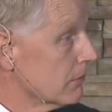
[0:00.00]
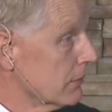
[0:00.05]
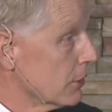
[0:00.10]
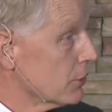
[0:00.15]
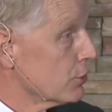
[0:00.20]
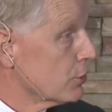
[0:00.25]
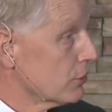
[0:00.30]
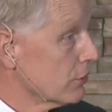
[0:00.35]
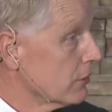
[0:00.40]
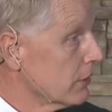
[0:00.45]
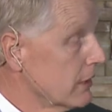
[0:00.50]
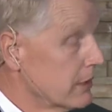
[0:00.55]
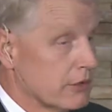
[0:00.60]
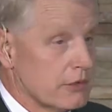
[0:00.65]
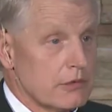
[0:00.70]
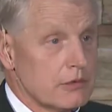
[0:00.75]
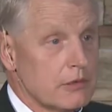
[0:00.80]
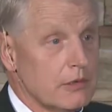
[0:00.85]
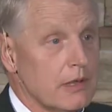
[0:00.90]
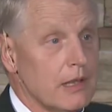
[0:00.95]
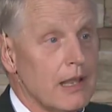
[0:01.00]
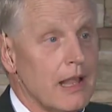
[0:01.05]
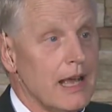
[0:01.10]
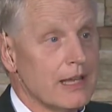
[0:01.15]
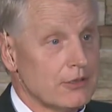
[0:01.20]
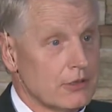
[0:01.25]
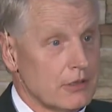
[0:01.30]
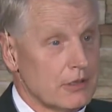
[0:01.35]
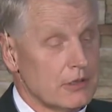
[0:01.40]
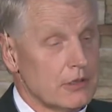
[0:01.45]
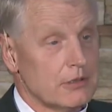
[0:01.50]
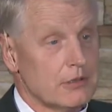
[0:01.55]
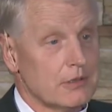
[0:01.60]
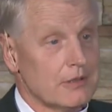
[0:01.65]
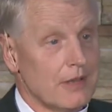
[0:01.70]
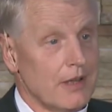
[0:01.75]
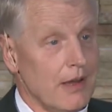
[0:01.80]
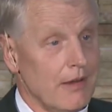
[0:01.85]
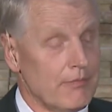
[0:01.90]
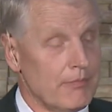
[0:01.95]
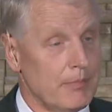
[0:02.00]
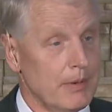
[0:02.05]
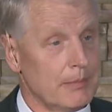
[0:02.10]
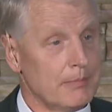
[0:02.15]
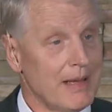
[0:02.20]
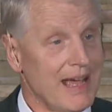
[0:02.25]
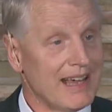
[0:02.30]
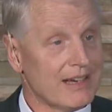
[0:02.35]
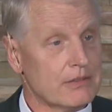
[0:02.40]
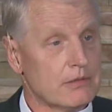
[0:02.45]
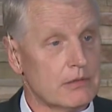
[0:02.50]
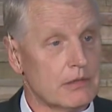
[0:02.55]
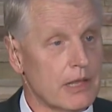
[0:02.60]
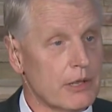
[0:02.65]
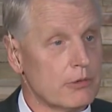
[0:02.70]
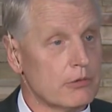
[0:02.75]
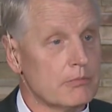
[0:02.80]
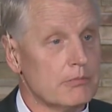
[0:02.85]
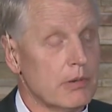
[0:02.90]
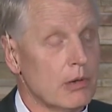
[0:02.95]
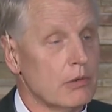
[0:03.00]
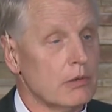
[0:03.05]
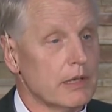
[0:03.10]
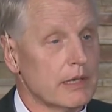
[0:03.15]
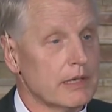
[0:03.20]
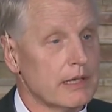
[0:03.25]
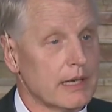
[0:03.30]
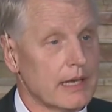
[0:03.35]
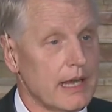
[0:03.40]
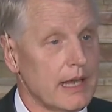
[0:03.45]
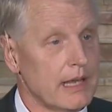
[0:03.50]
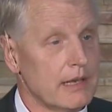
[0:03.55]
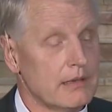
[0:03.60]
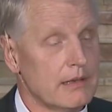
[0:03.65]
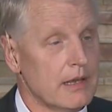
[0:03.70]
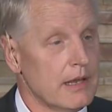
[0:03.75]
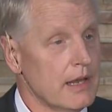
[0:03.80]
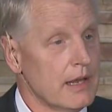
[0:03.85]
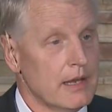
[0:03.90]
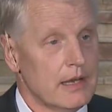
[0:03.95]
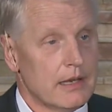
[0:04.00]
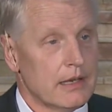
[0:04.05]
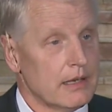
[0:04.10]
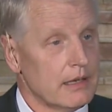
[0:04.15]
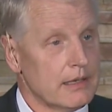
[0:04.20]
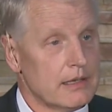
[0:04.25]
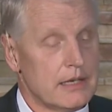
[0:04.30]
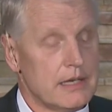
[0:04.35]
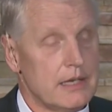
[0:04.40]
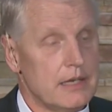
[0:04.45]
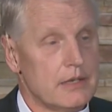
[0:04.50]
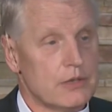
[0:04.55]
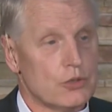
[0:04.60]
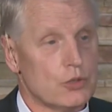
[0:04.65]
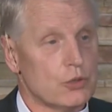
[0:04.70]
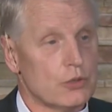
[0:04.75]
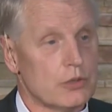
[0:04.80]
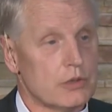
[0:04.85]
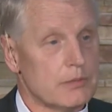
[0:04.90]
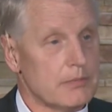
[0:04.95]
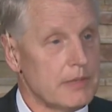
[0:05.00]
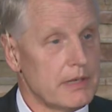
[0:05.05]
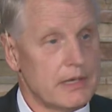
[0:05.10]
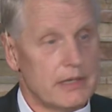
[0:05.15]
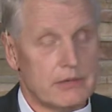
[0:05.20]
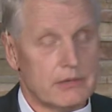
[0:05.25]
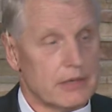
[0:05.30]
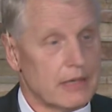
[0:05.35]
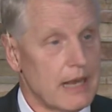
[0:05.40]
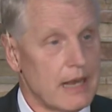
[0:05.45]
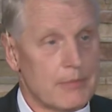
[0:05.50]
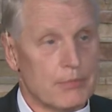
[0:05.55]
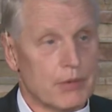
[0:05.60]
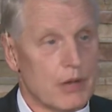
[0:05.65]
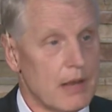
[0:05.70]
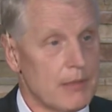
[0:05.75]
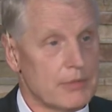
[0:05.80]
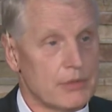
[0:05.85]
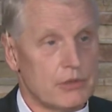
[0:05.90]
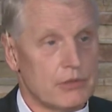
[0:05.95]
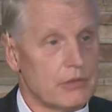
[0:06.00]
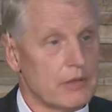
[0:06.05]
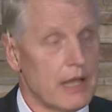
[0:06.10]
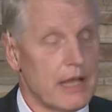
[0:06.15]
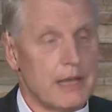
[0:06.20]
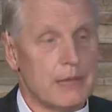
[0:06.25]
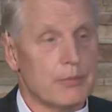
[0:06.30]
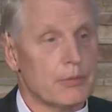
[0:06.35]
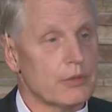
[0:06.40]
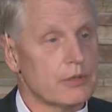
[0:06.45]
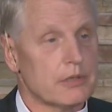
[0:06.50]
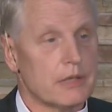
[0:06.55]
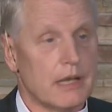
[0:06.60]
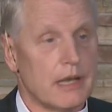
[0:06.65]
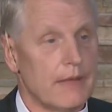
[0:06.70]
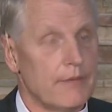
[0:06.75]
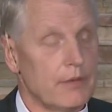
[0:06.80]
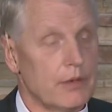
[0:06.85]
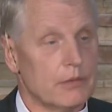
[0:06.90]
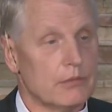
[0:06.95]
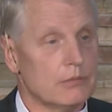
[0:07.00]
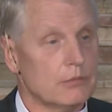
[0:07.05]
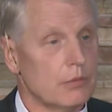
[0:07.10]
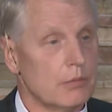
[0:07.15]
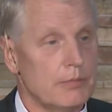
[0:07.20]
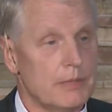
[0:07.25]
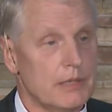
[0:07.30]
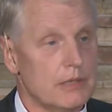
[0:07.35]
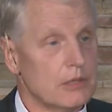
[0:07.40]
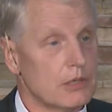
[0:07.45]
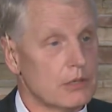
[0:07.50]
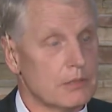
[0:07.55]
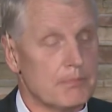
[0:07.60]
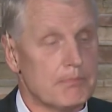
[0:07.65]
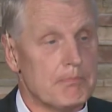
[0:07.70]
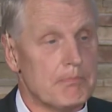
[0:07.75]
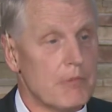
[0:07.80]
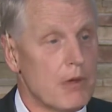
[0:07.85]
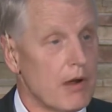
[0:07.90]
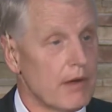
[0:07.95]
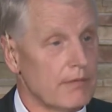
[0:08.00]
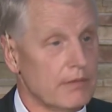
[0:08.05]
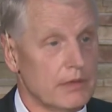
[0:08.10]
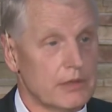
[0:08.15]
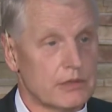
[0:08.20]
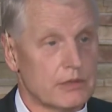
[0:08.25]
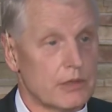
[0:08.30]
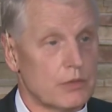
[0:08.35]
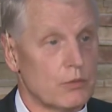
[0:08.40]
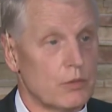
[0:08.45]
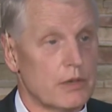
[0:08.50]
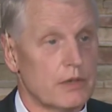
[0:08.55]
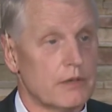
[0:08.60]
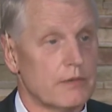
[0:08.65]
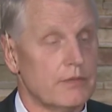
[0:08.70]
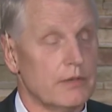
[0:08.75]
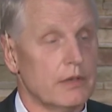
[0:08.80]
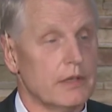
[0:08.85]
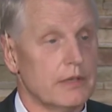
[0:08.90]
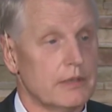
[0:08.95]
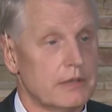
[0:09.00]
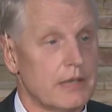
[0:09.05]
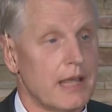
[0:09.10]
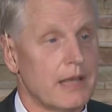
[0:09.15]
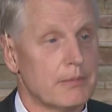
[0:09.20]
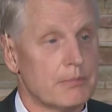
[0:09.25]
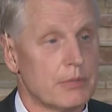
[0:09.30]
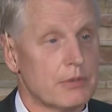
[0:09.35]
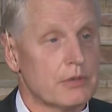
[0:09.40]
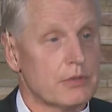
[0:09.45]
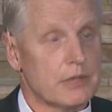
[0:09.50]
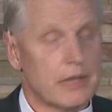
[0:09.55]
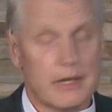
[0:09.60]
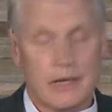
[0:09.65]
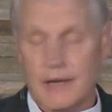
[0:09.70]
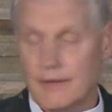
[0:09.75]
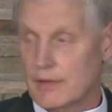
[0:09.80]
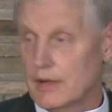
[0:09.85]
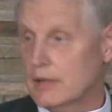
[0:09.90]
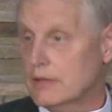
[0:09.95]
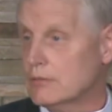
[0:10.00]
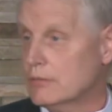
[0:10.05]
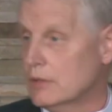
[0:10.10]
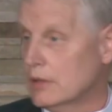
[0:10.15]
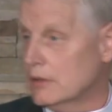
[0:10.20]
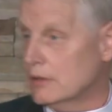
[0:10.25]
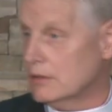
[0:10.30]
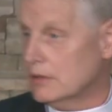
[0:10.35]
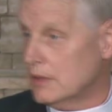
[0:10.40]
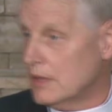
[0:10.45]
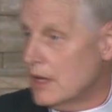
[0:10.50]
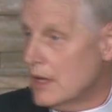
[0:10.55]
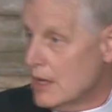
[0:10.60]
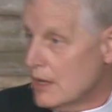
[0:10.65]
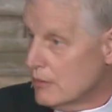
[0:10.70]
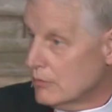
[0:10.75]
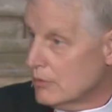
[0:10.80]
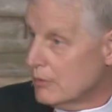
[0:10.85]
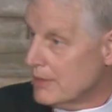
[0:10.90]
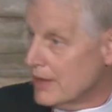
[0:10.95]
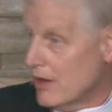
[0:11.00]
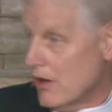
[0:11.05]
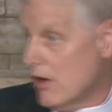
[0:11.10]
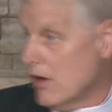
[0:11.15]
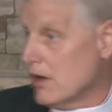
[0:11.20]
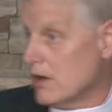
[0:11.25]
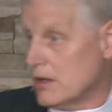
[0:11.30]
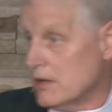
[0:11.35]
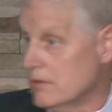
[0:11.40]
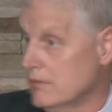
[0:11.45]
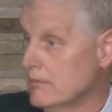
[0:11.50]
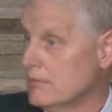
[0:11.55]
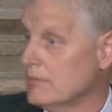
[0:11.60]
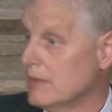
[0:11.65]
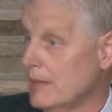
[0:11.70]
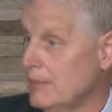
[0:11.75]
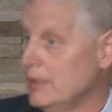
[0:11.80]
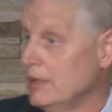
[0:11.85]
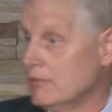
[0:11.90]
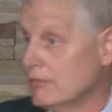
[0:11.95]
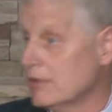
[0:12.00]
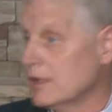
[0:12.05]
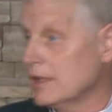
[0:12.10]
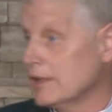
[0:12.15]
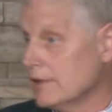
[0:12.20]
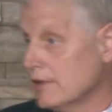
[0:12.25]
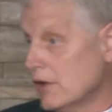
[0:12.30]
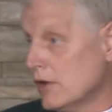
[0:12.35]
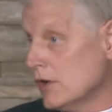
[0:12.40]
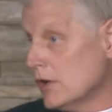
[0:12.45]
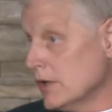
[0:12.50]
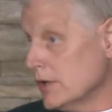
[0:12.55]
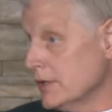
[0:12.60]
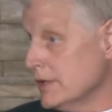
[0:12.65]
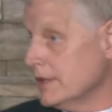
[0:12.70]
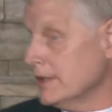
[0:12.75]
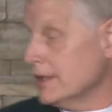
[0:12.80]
There sure is. There's lots of good stuff. But back to Leonard Bolick again. He assured me, he said, I promise you 90% of it will be just marvelous and wonderful, and 10% of it will be hard, maybe really hard.